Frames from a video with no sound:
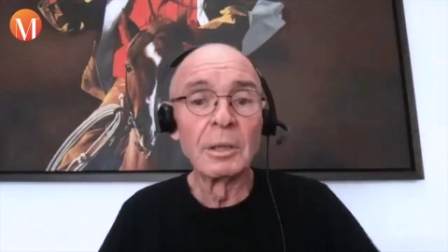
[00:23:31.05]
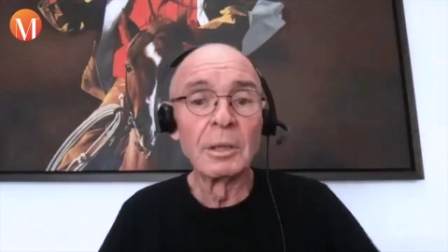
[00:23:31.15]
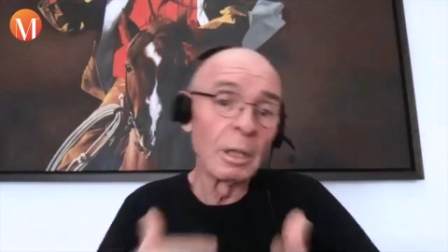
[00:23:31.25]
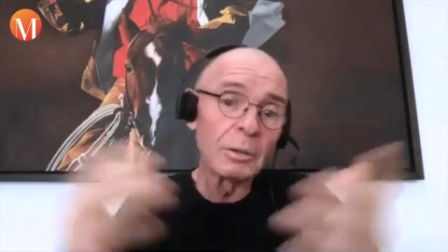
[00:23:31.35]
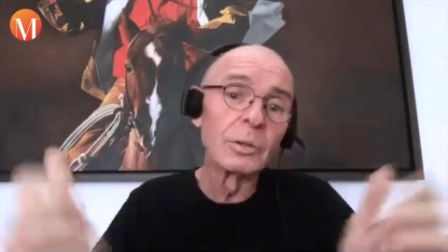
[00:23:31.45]

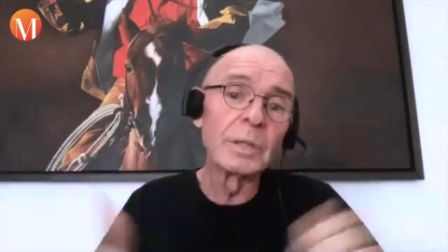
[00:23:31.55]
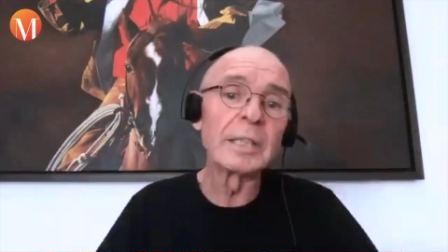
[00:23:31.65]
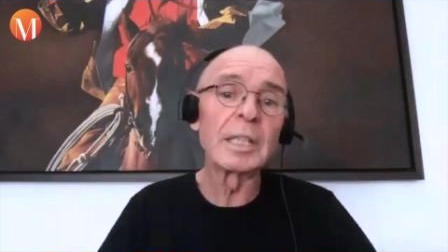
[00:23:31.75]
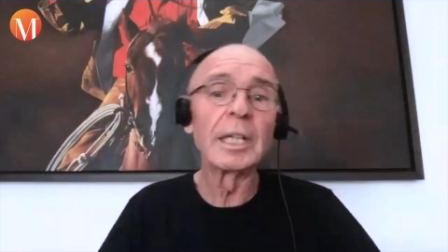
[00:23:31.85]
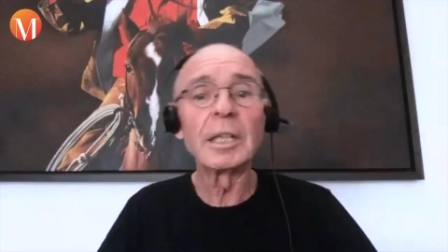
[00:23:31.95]
So 2
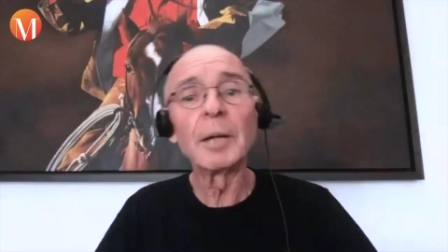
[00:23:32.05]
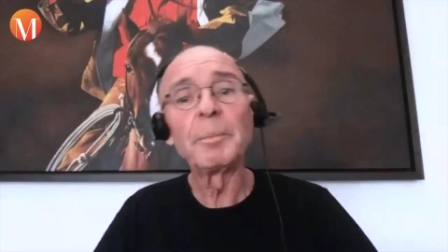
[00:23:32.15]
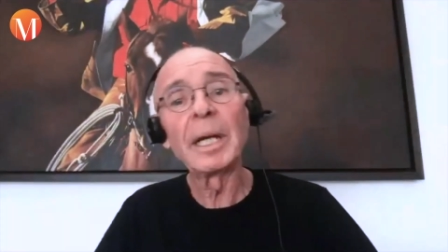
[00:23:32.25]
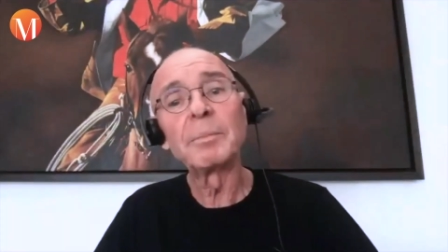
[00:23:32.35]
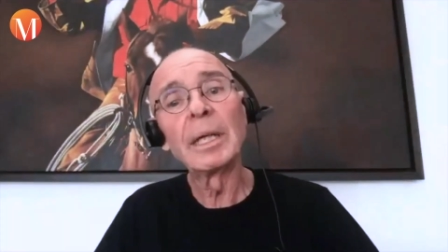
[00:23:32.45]
days later, I
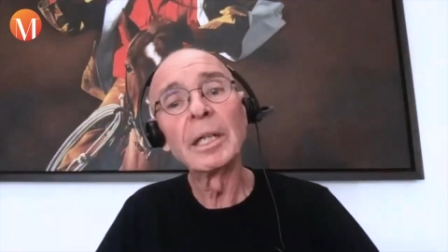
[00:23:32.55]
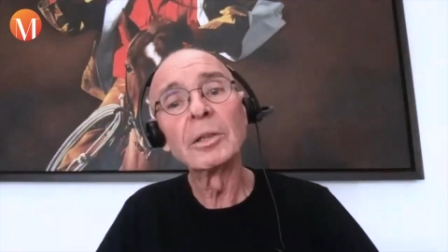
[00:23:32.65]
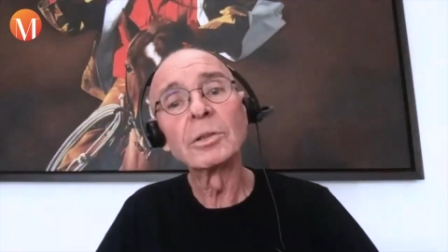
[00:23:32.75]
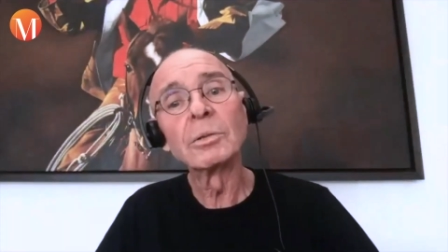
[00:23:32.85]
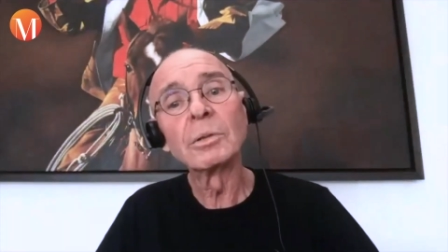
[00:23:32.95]
packed my
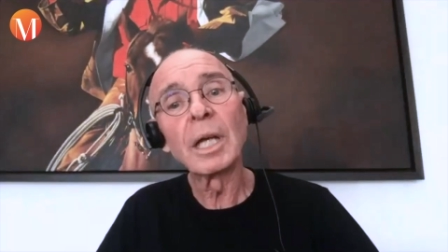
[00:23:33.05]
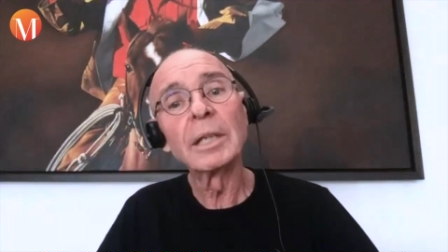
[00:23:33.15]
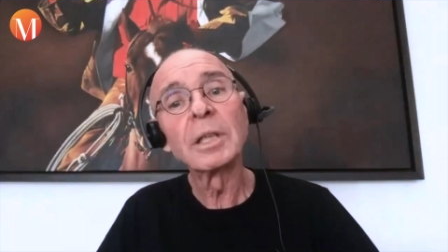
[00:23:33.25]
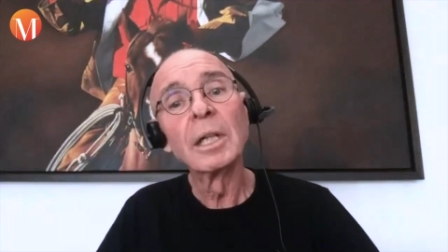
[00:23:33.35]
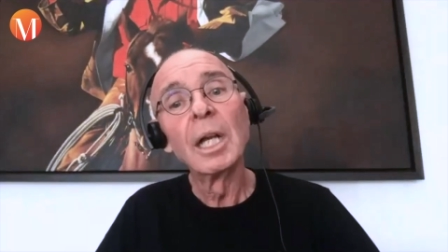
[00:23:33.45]
little
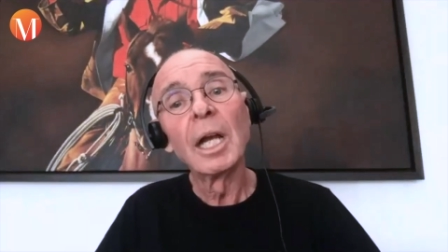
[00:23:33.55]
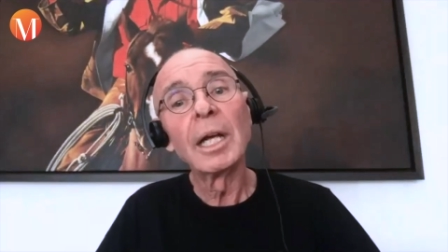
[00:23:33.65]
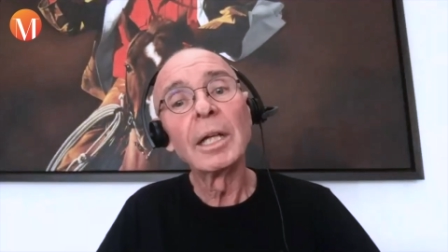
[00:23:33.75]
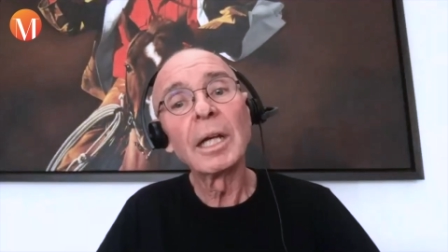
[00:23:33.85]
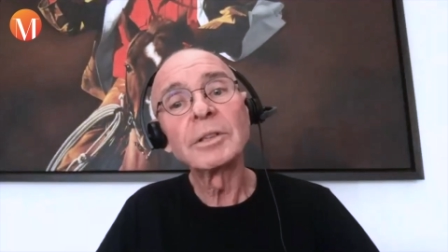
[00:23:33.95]
suitcase
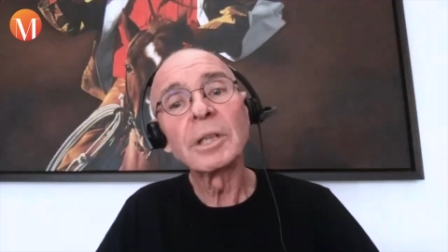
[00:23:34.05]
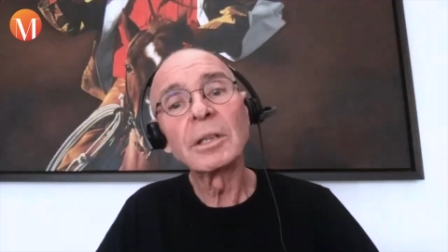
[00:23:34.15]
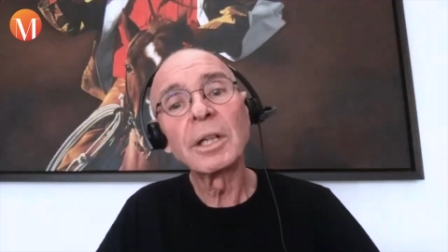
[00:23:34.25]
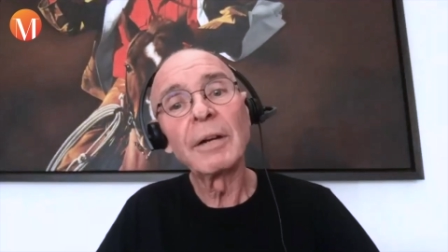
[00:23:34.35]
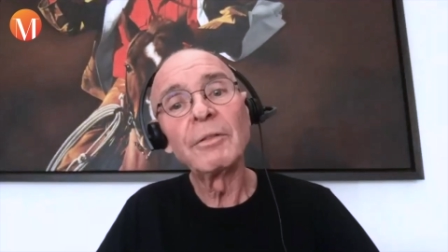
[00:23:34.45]
and I
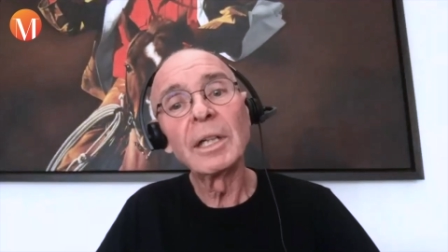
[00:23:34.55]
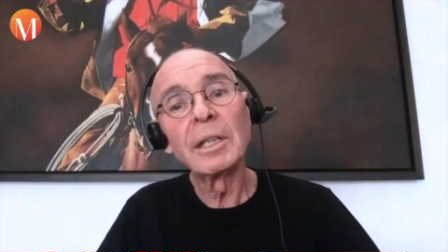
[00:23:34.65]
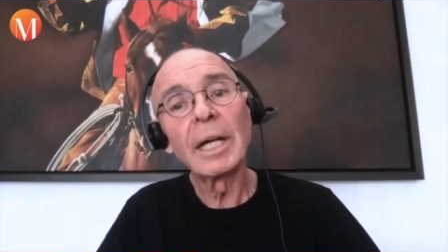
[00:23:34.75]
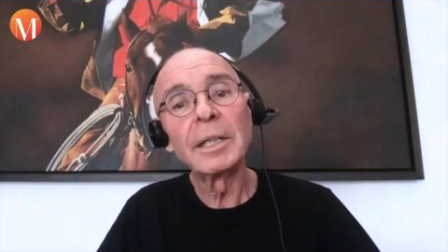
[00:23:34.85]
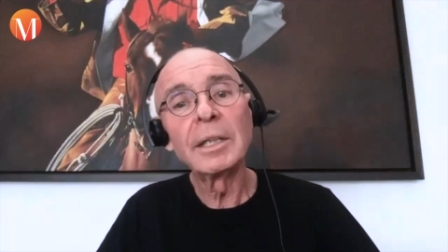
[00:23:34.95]
started traveling
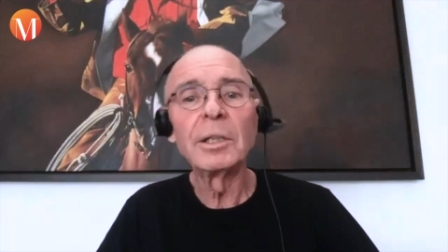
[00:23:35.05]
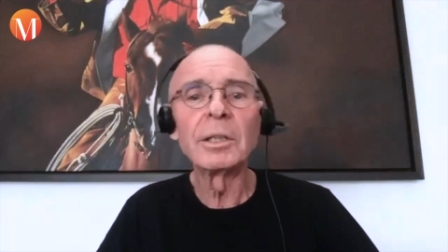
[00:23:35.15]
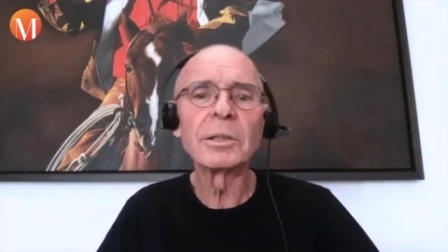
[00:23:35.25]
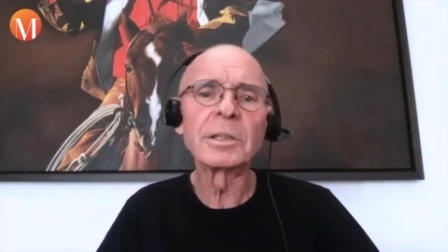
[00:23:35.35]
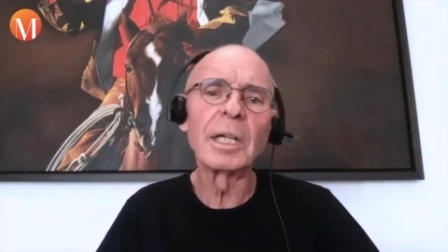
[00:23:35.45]
9
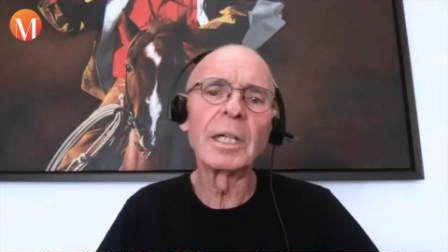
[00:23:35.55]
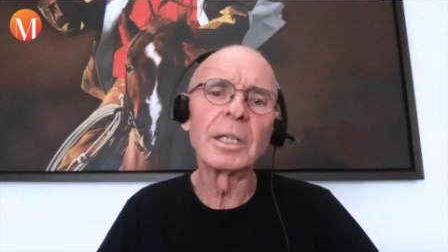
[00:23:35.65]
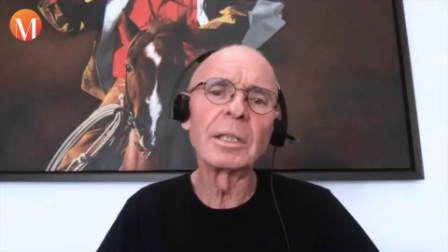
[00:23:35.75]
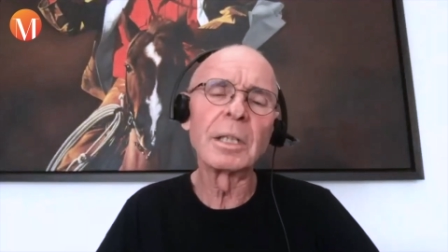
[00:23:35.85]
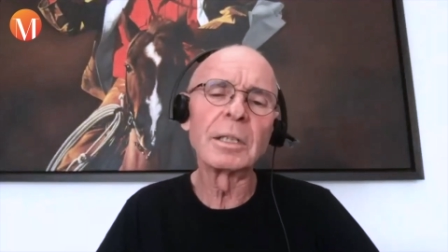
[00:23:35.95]
years,
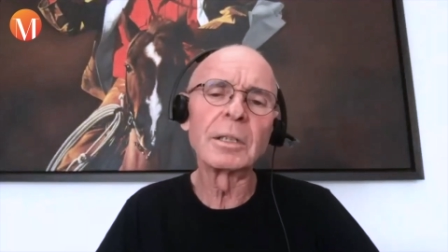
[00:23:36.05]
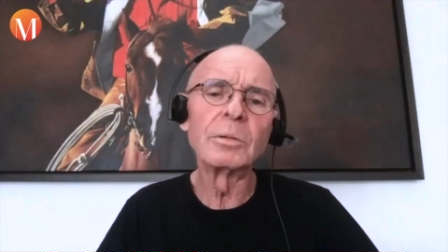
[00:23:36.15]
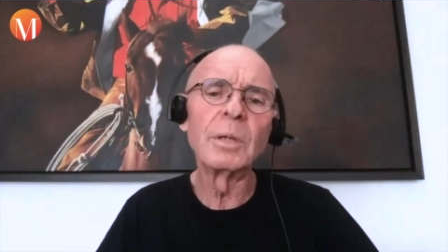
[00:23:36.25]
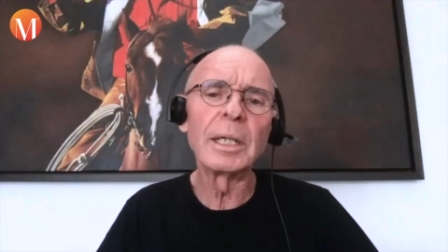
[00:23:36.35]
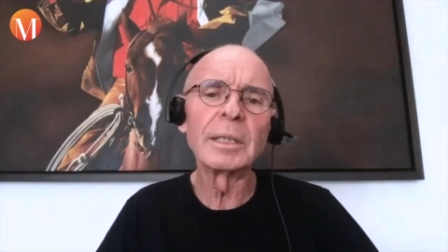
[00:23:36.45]

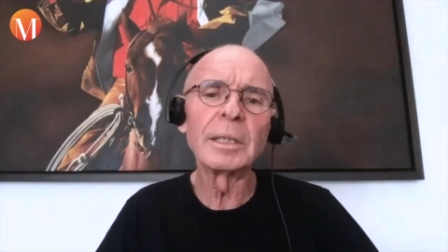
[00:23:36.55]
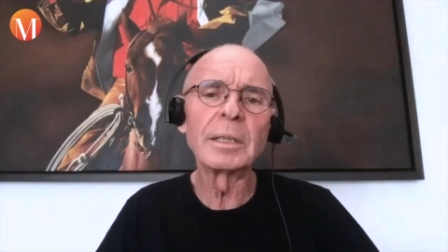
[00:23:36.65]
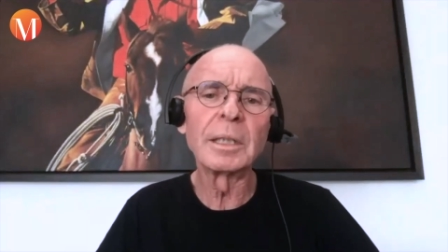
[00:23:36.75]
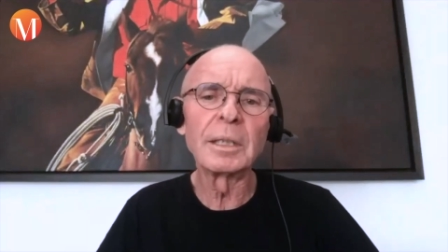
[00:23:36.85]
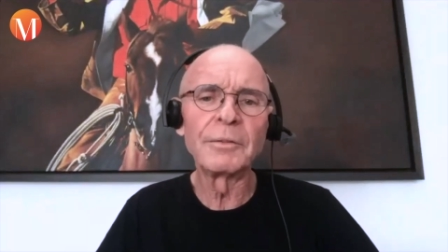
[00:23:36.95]

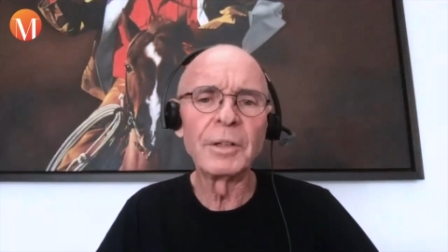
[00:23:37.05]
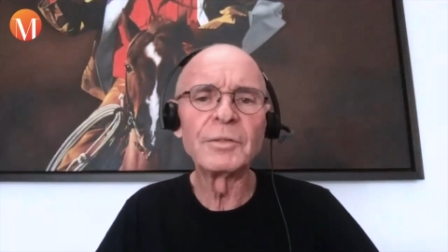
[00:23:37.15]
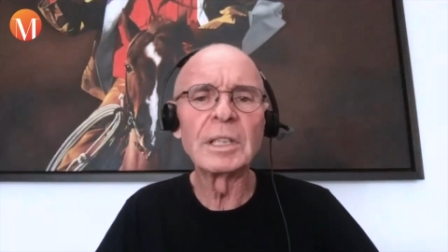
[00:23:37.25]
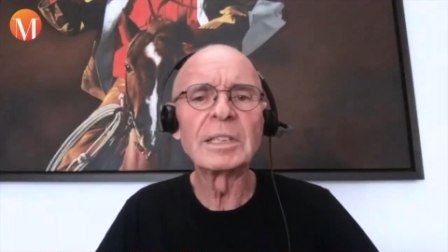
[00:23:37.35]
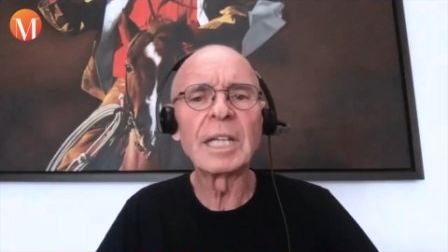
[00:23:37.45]

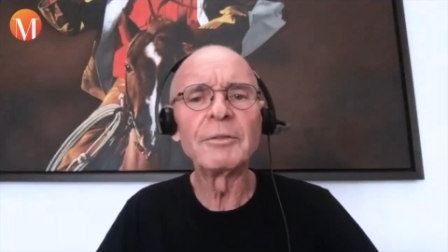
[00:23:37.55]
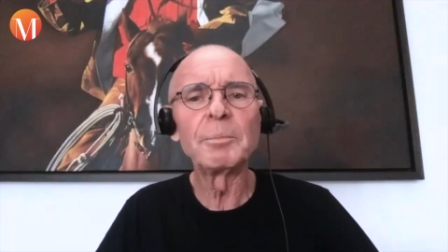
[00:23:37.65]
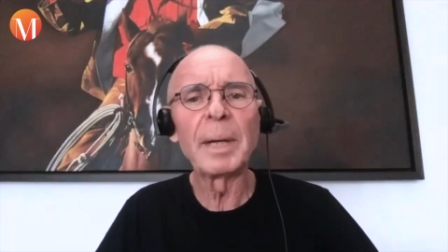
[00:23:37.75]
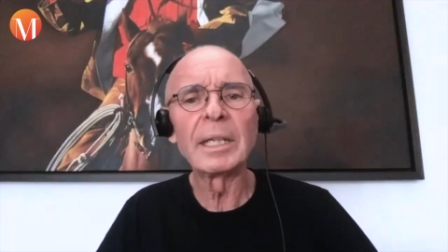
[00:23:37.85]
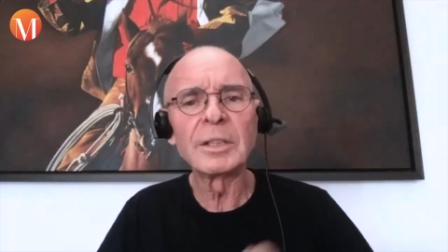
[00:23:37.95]
257
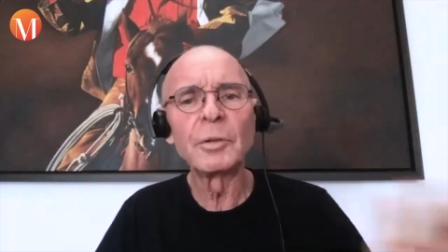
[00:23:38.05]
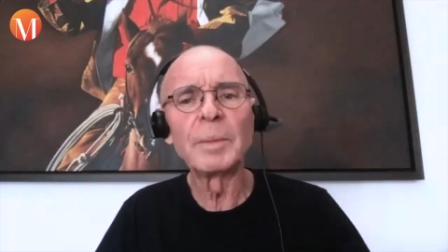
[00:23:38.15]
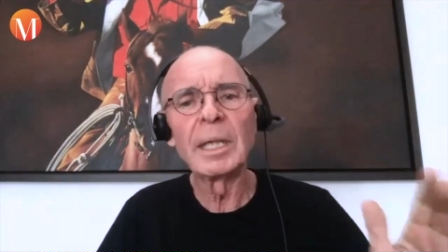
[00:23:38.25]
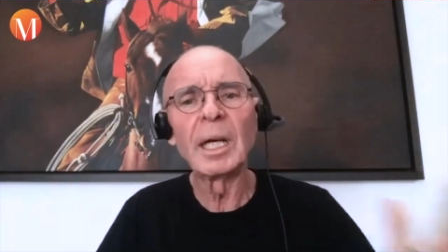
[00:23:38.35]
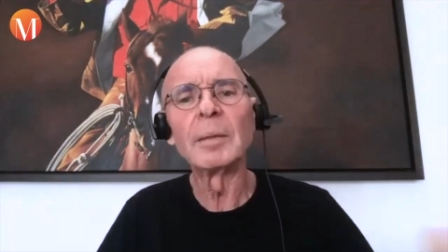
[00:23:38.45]
bands from
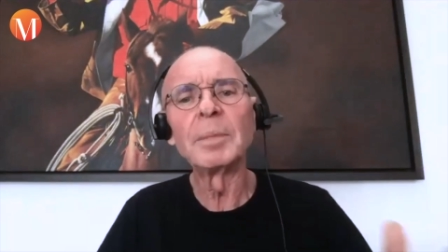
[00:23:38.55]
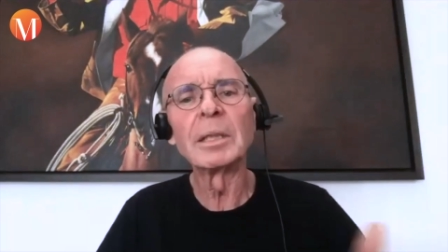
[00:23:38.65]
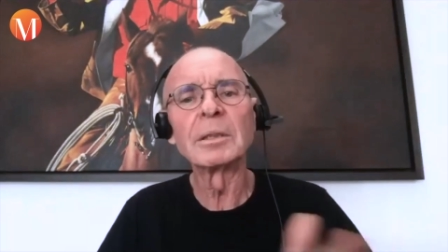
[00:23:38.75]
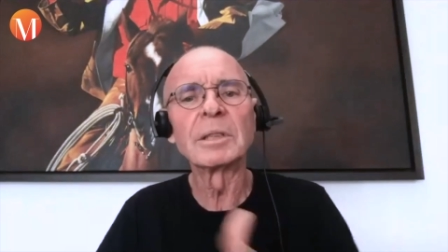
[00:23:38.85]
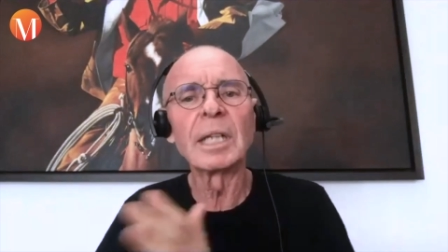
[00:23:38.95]
Aba
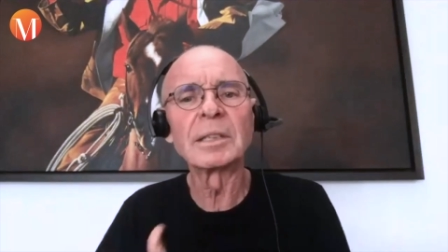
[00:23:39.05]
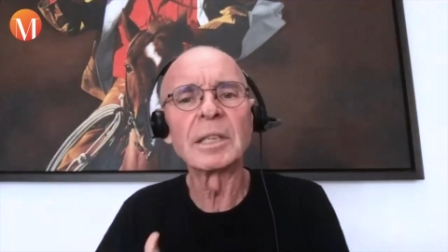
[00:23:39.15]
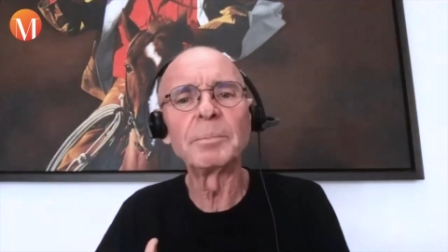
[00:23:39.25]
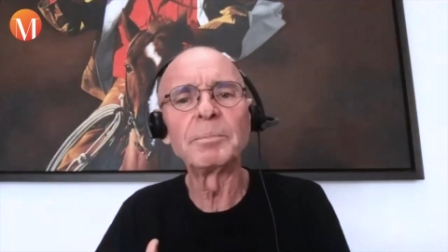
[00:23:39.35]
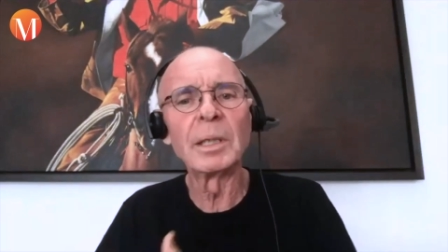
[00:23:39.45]
to Set
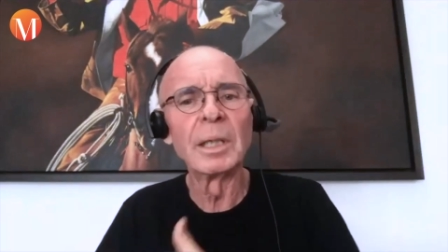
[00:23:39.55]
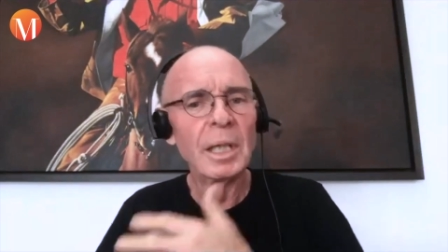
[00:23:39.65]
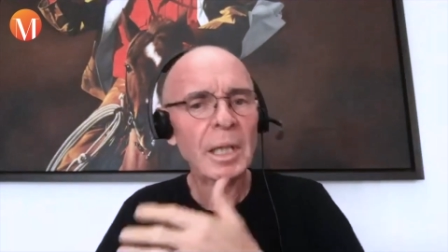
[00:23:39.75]
Zappa.